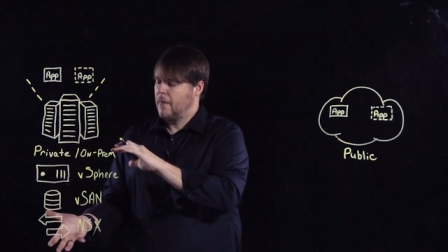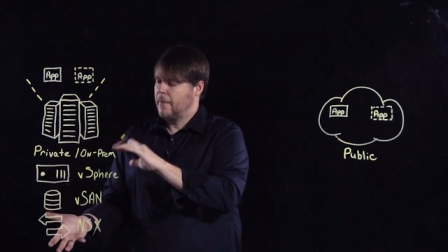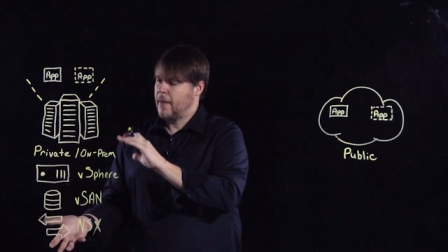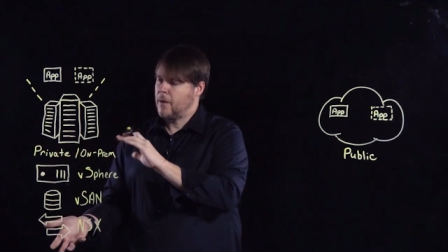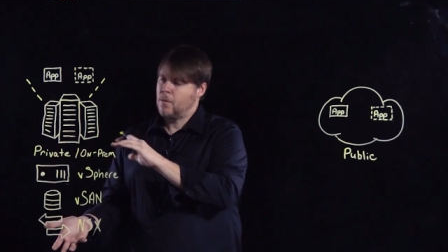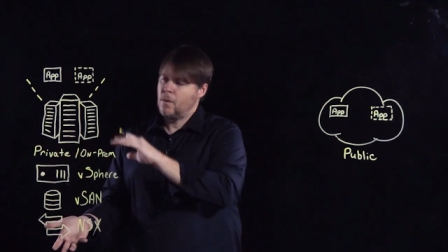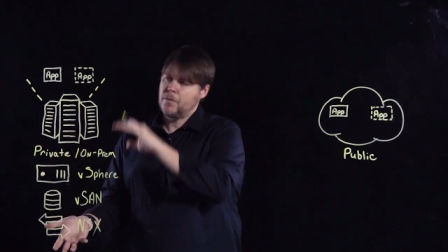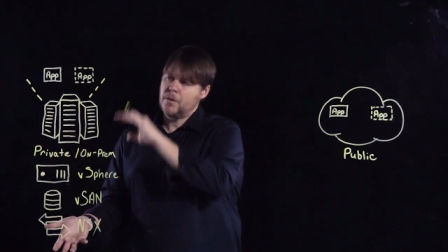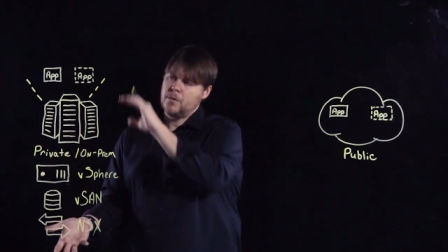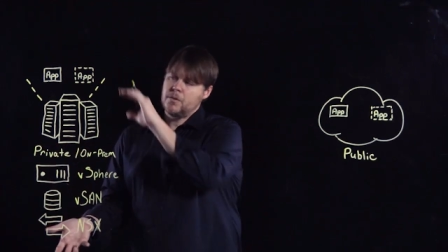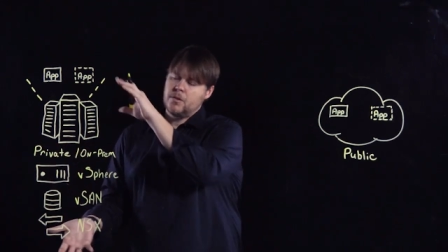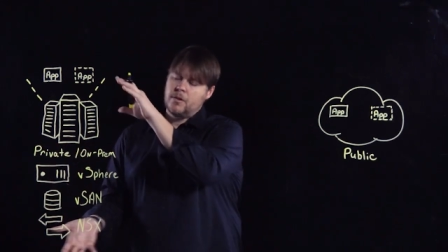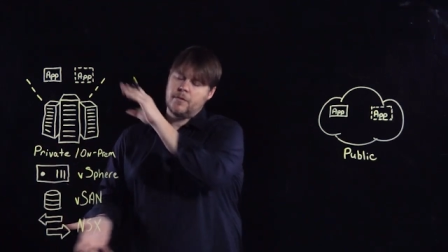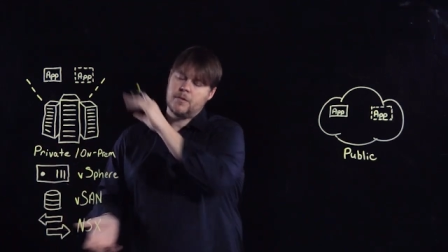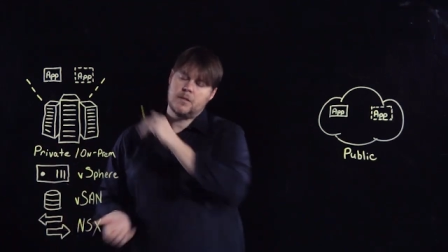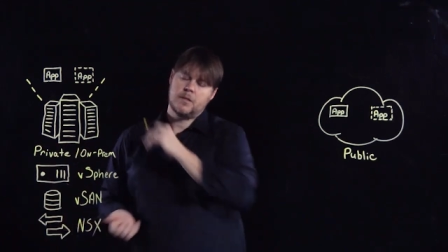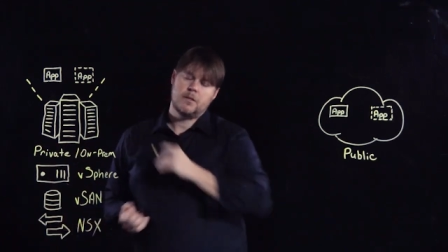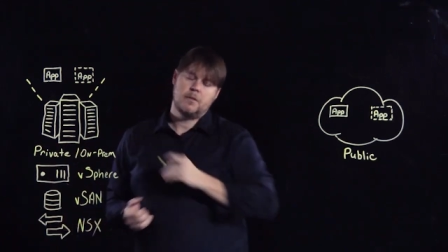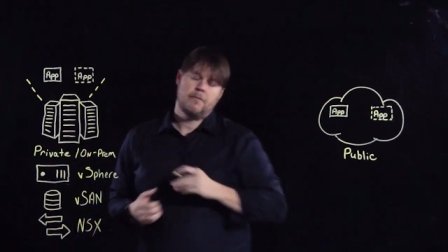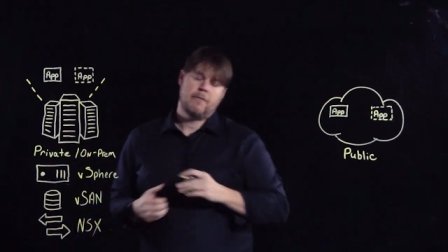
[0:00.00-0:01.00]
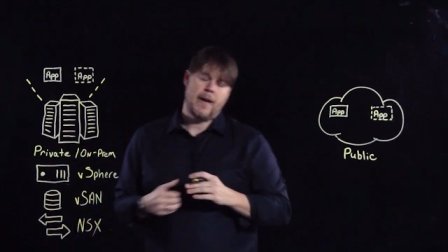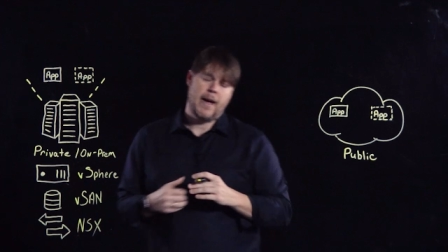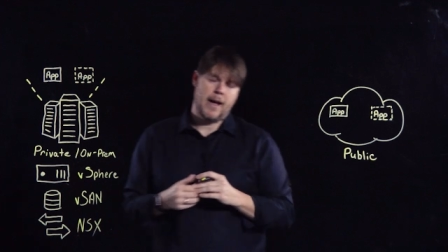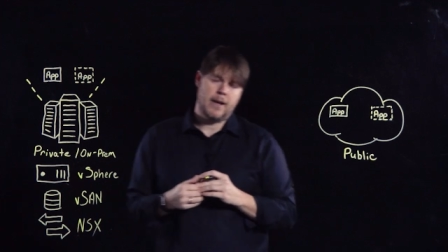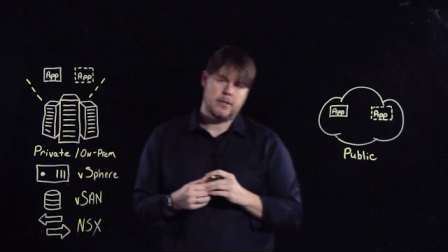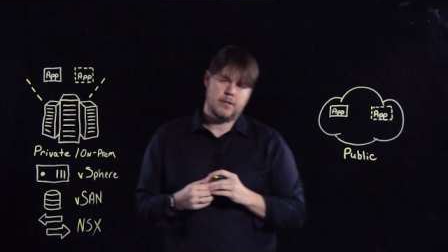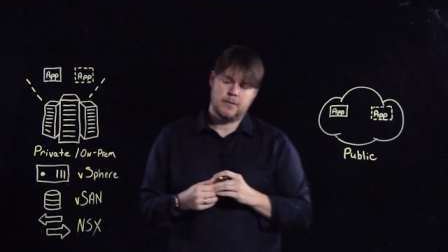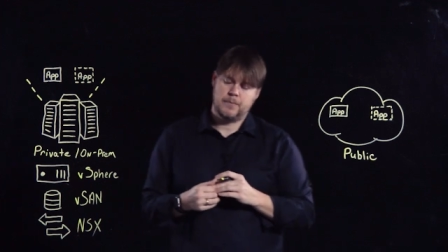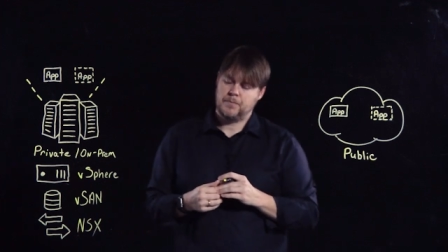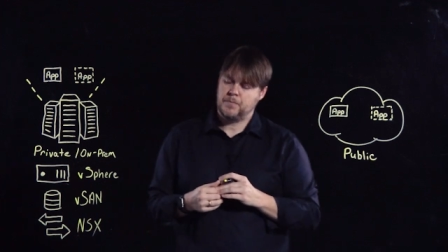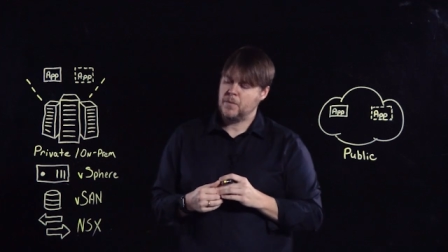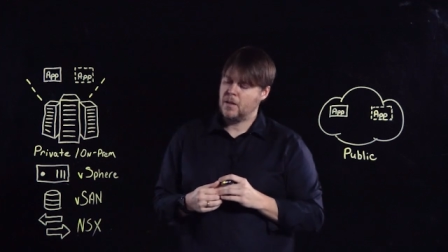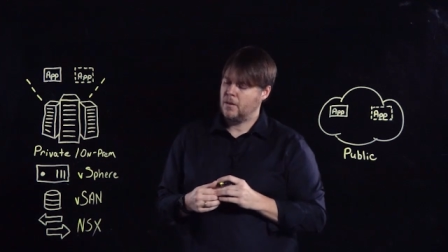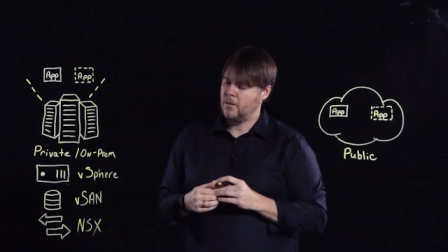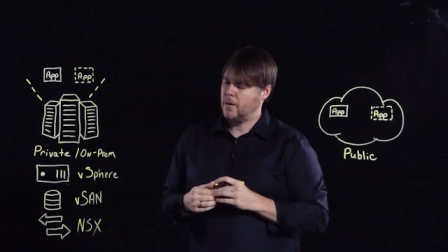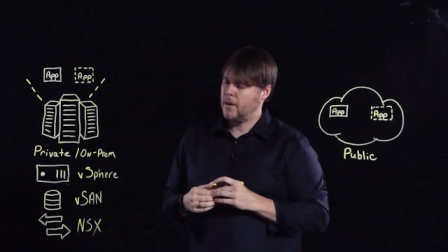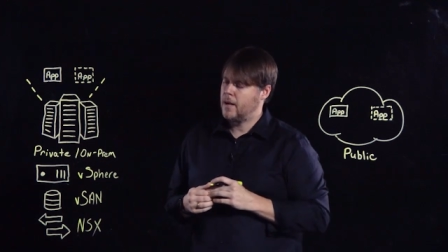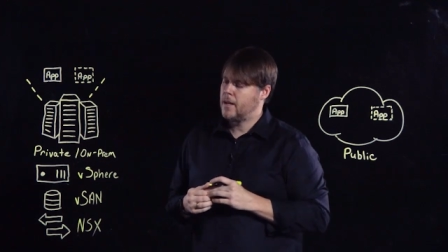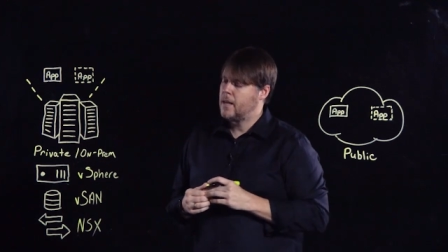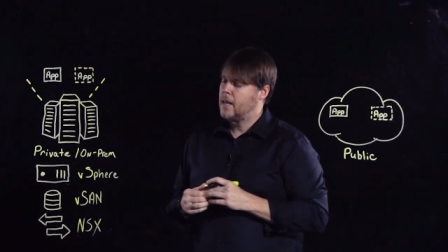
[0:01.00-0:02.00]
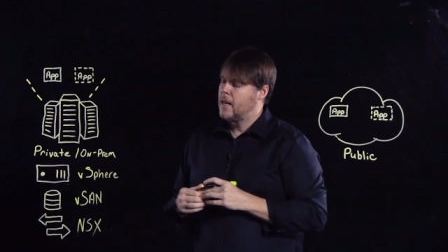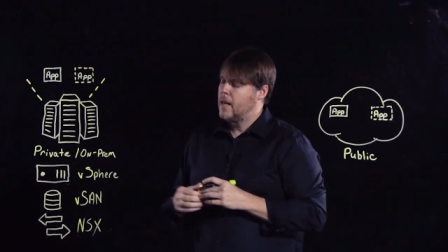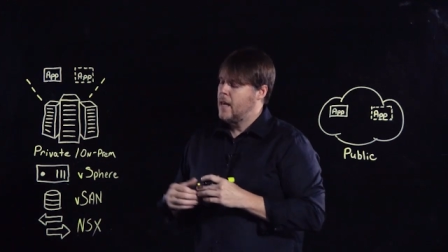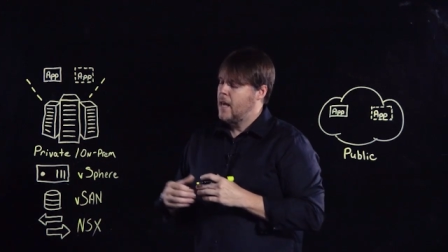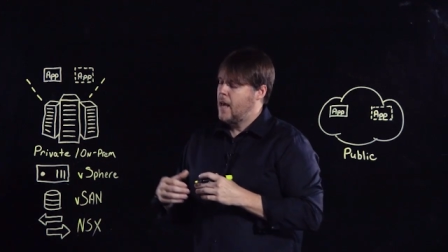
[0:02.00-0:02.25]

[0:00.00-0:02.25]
They want those services fast, right?